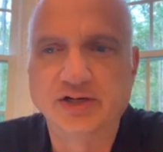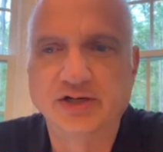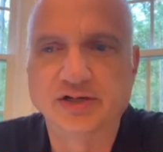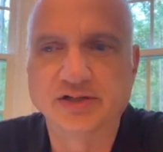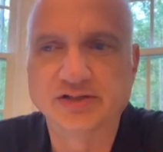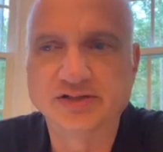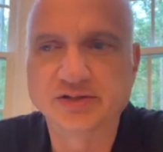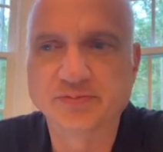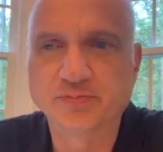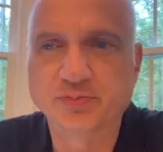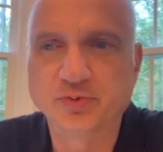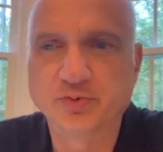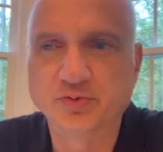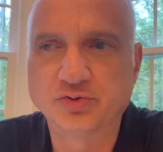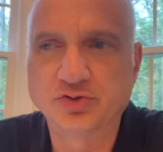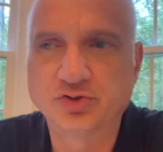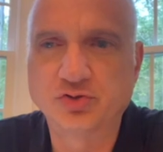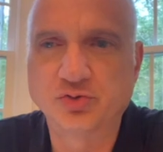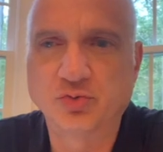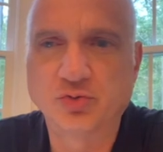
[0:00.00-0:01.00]
simple,
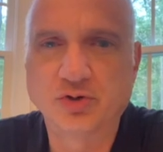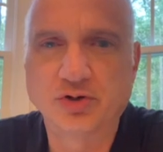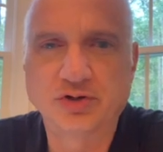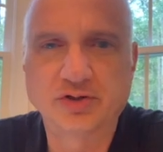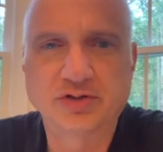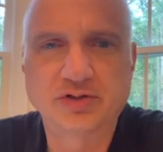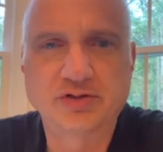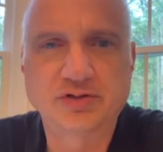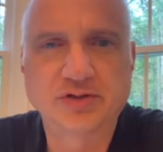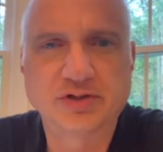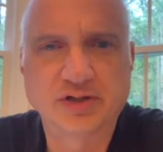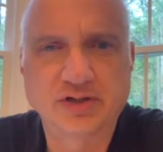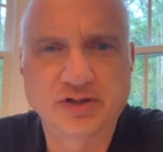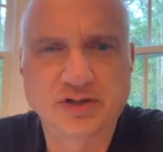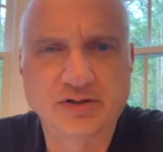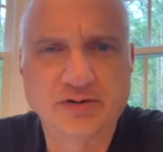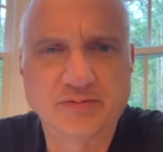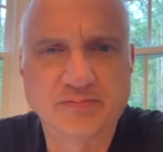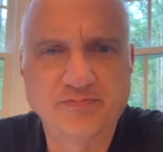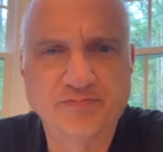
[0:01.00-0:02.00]
short
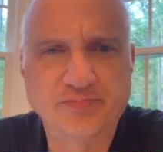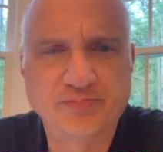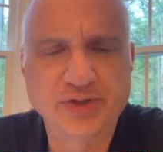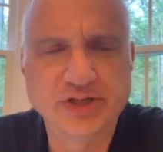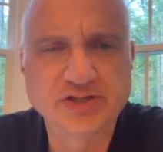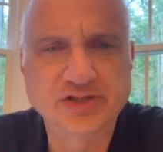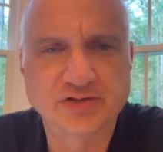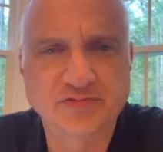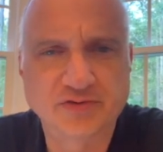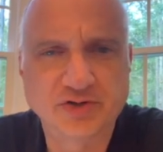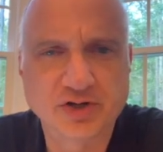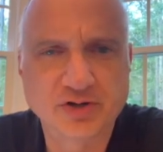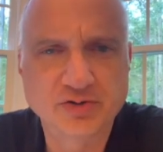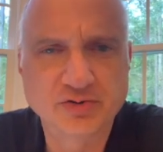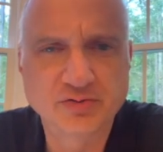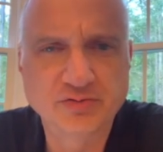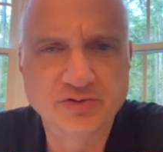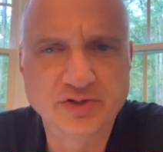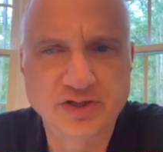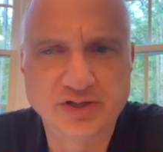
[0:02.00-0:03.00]
bits of
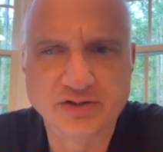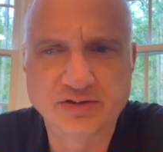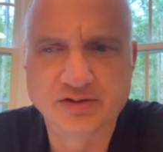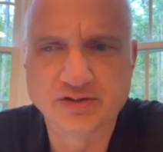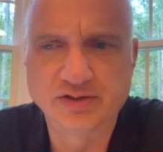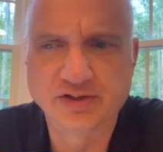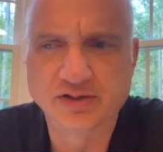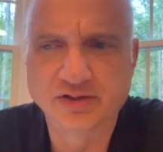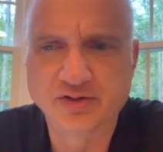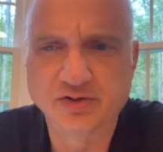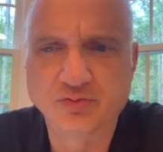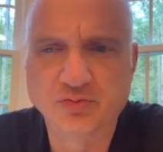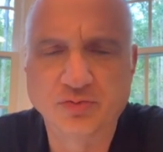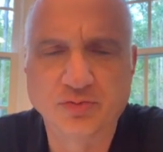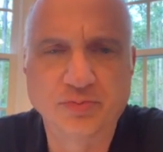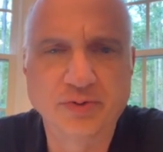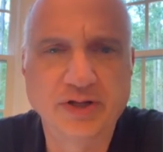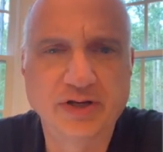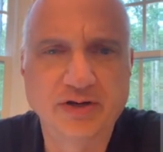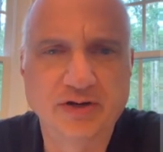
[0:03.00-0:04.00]
code that you
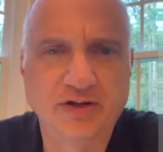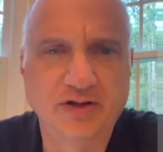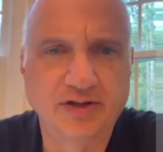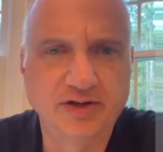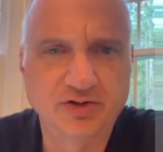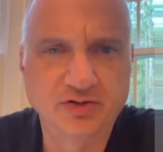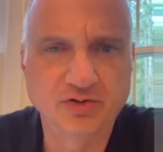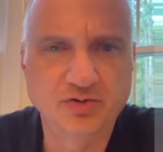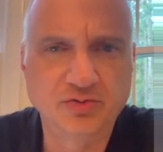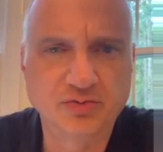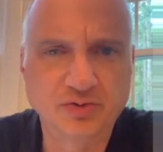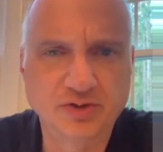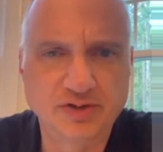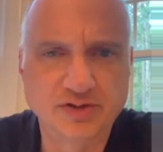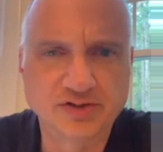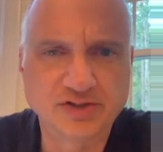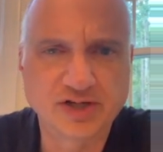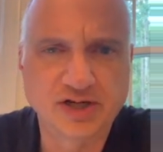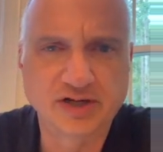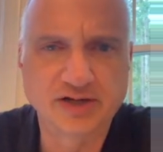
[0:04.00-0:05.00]
repeatedly do
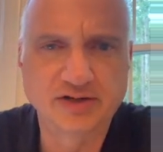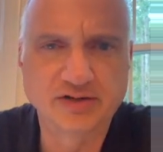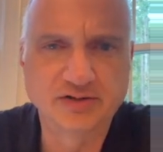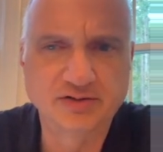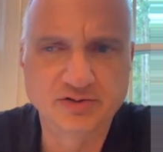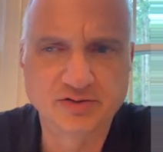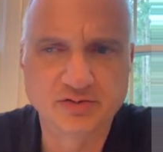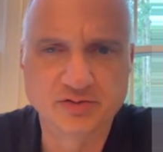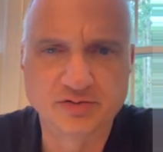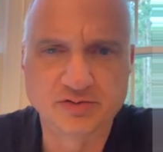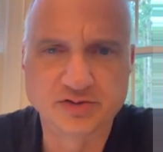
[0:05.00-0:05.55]
inside your